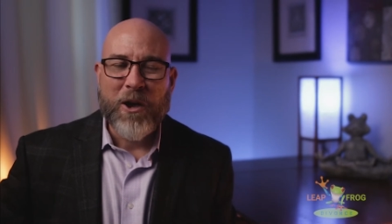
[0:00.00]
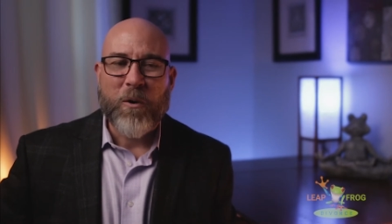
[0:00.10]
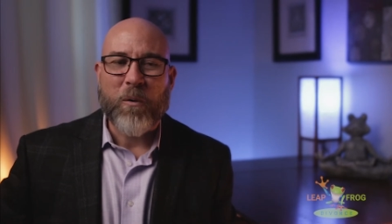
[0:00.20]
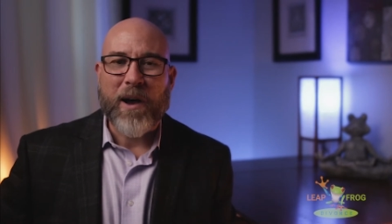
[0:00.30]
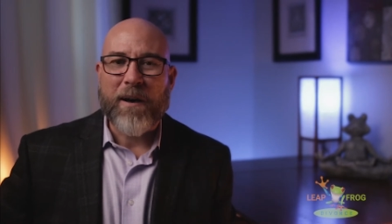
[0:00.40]

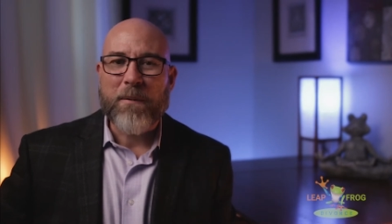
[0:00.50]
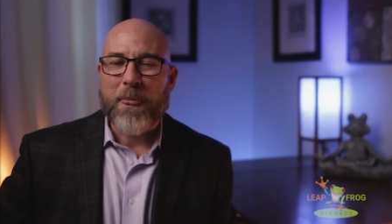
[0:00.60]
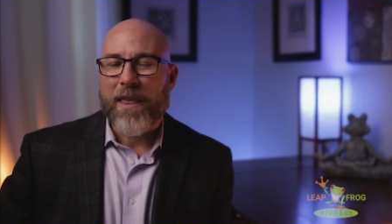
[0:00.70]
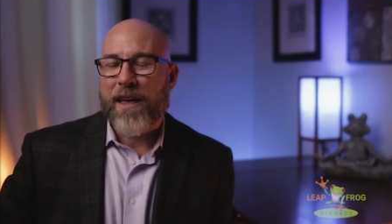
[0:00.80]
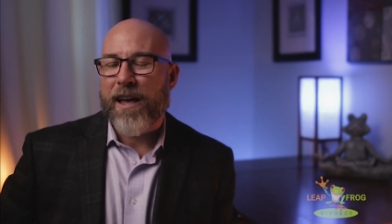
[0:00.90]

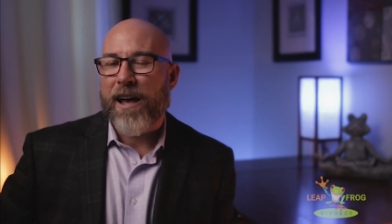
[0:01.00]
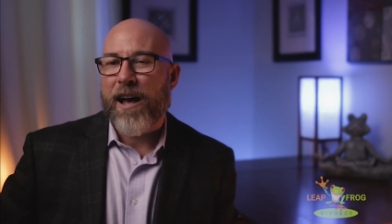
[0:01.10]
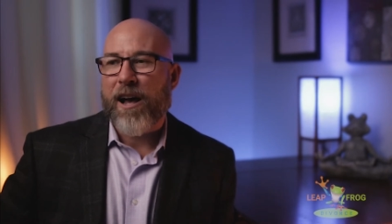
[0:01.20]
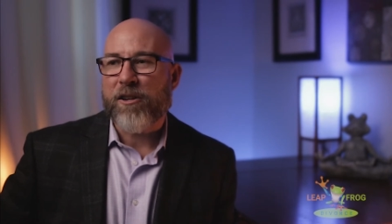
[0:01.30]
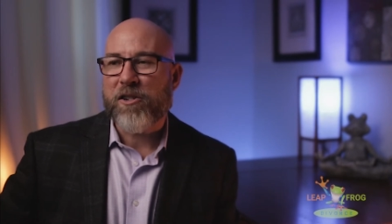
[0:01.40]
Well,
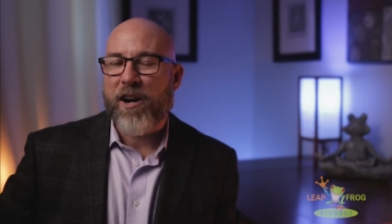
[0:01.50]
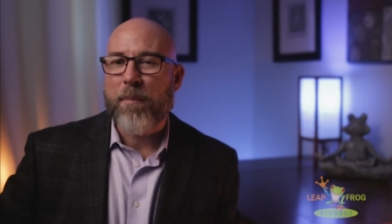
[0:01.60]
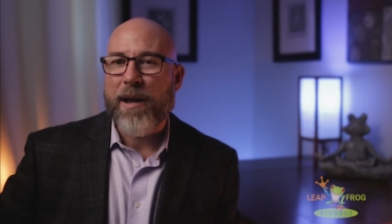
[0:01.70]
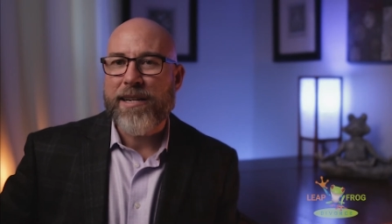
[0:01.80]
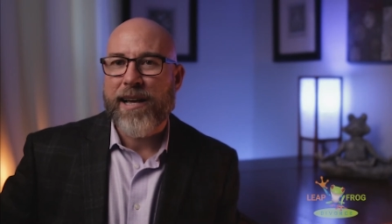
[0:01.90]
I'll
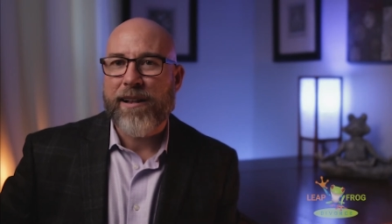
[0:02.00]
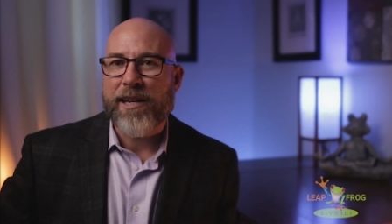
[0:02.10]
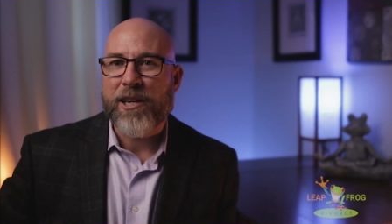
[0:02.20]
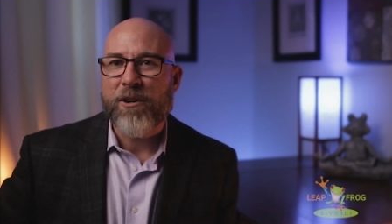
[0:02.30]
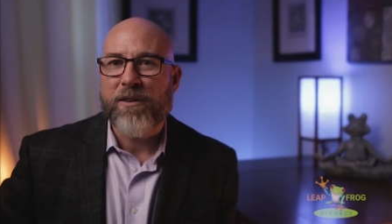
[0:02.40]
start by
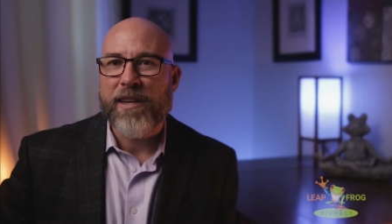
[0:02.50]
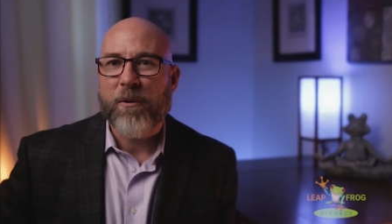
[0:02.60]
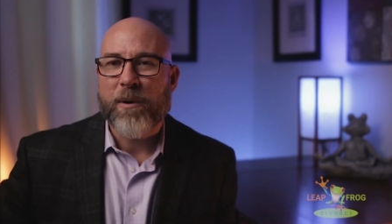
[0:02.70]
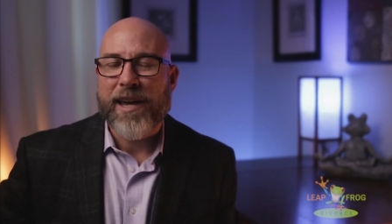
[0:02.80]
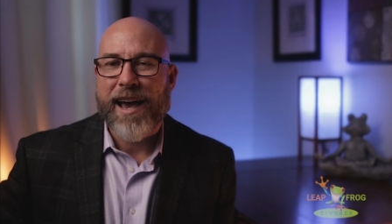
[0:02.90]
telling you
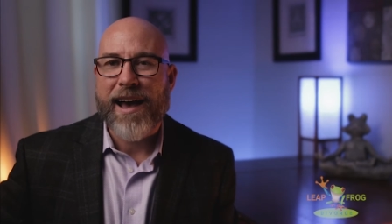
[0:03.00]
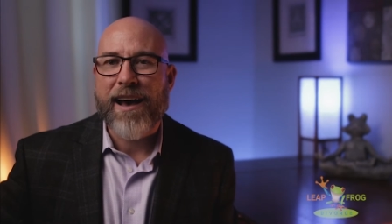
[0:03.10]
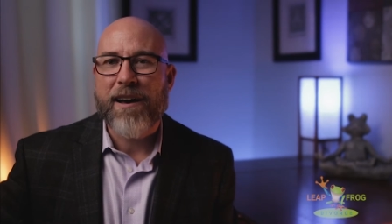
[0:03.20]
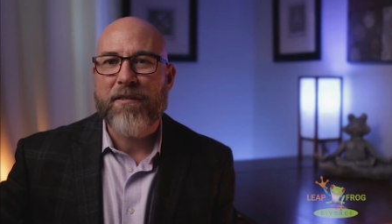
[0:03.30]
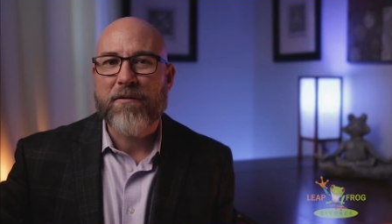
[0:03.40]
that we
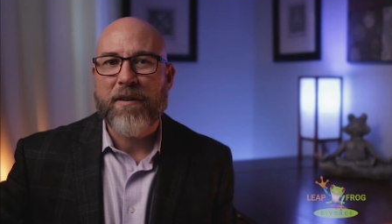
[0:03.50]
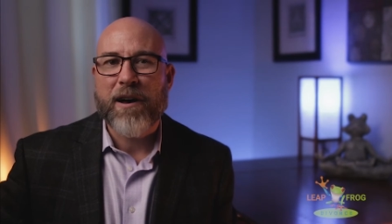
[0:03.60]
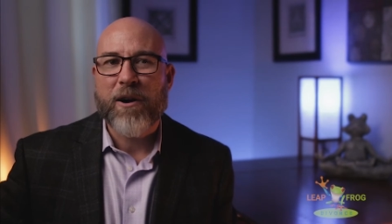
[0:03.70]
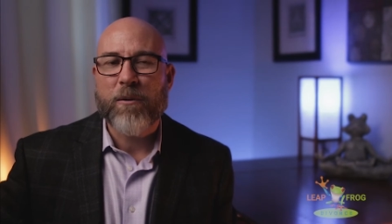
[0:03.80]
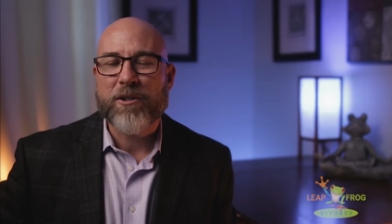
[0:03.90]
have
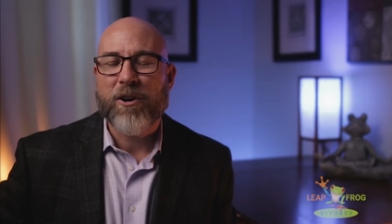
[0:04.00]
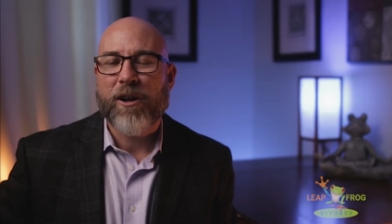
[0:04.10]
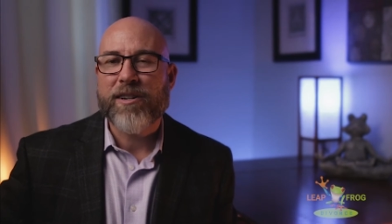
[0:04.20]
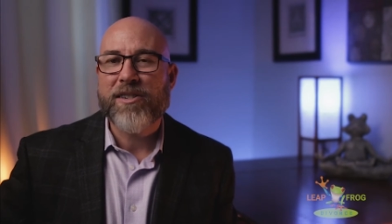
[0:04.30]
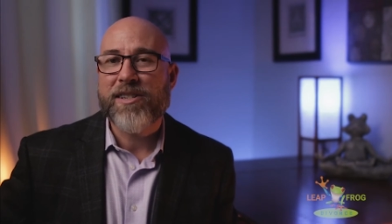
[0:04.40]
what's
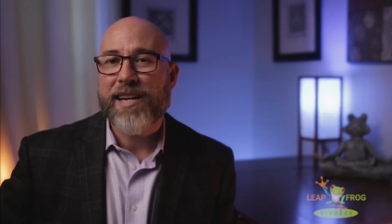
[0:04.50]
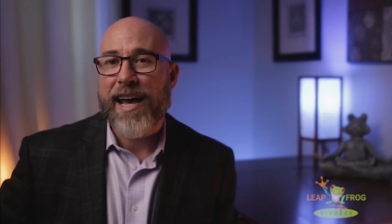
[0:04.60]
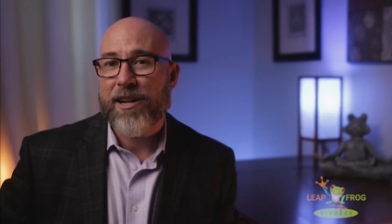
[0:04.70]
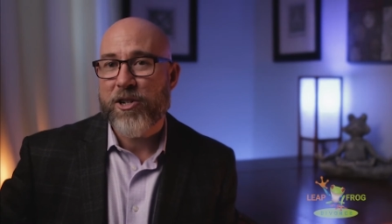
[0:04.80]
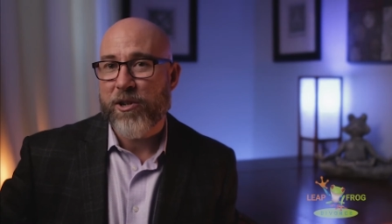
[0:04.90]
called a
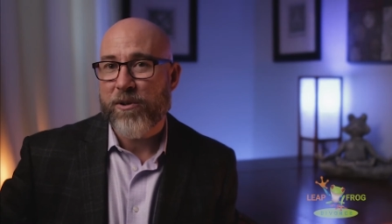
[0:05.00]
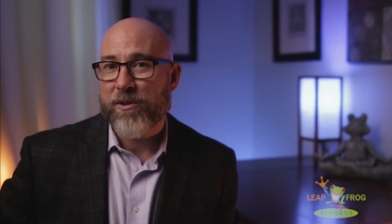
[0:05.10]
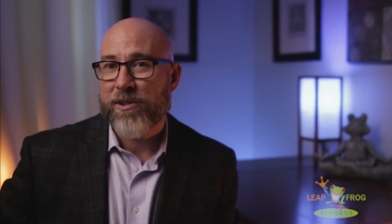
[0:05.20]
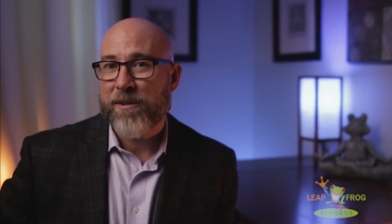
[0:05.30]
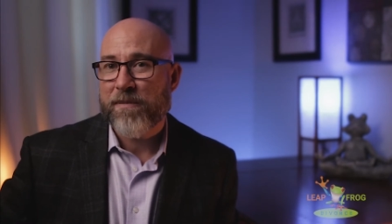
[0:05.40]

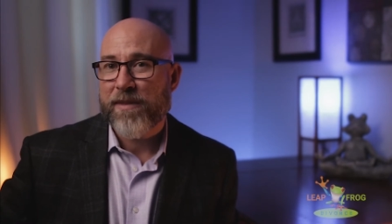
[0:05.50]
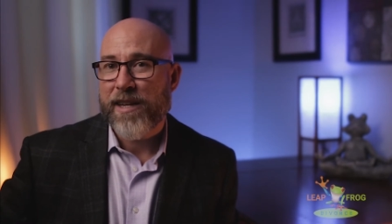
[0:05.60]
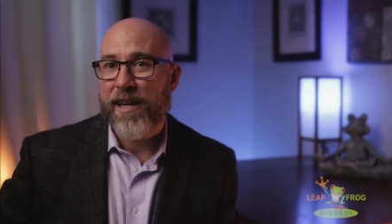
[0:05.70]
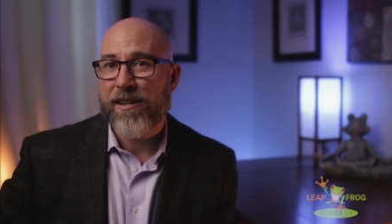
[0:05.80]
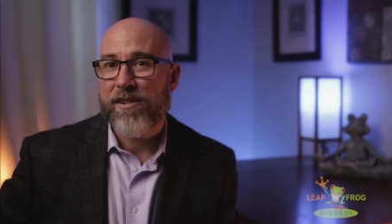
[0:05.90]
statute.
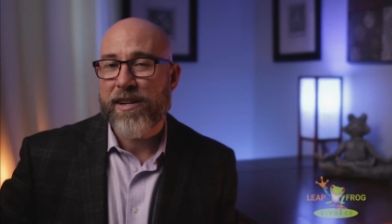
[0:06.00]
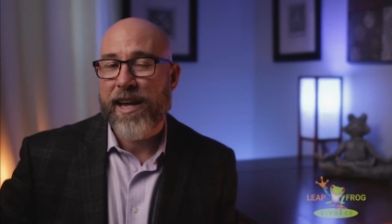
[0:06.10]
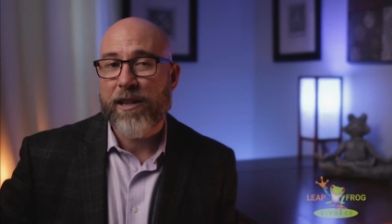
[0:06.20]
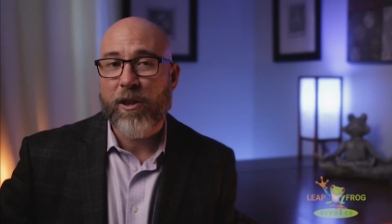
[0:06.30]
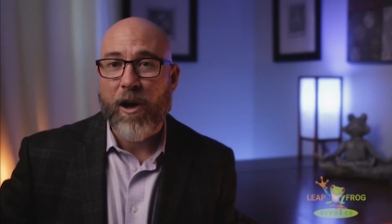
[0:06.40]
It's
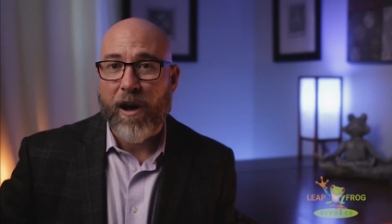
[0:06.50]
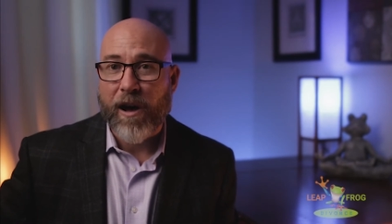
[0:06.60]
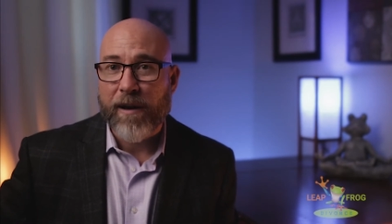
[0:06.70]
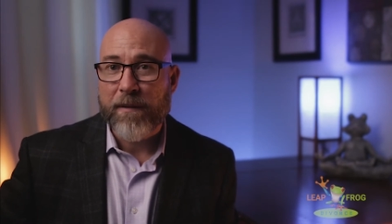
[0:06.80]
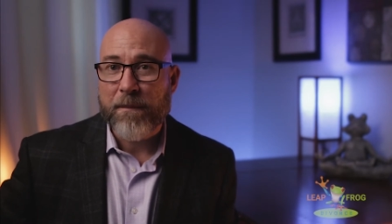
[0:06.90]
a
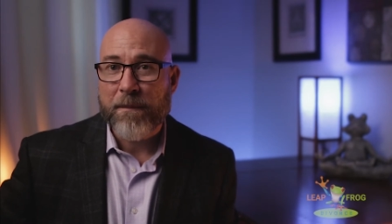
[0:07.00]
law.